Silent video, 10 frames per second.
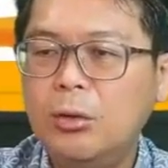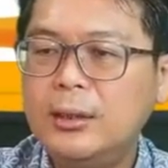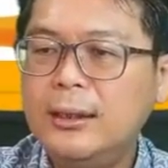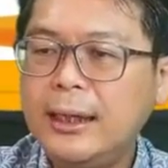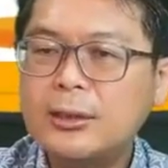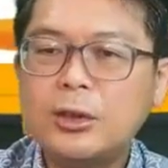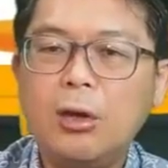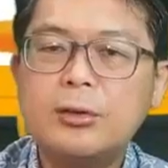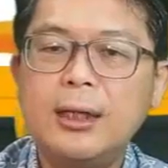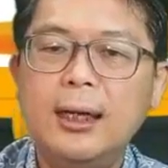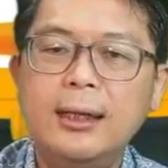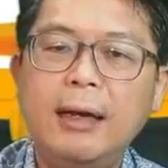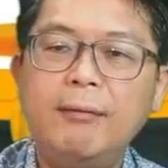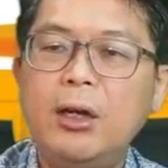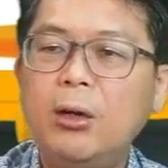So the next stocks
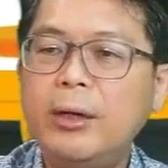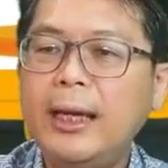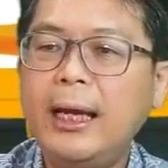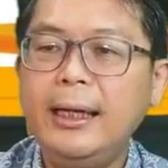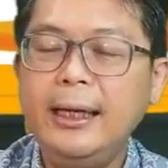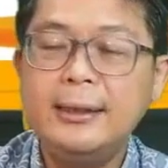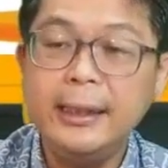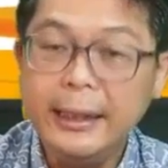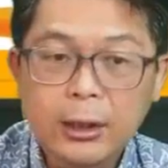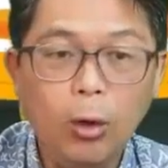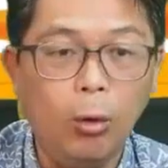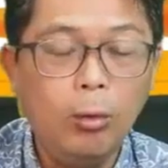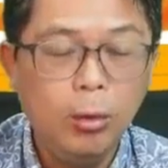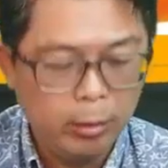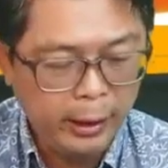that we are looking at is
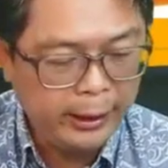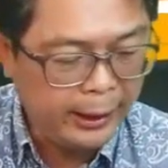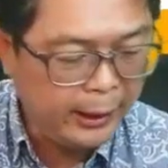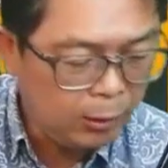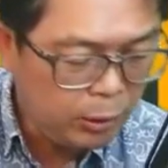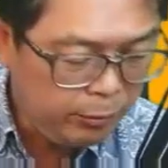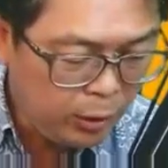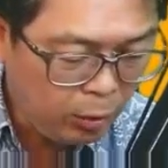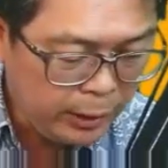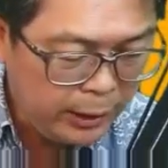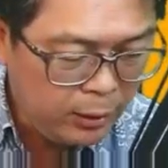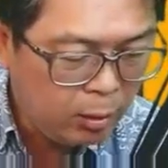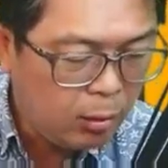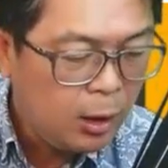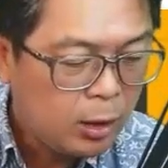Eno. All right, and how do we know
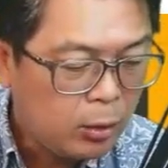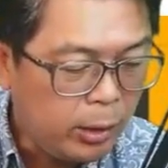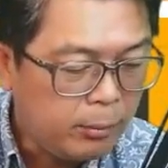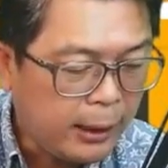Eno?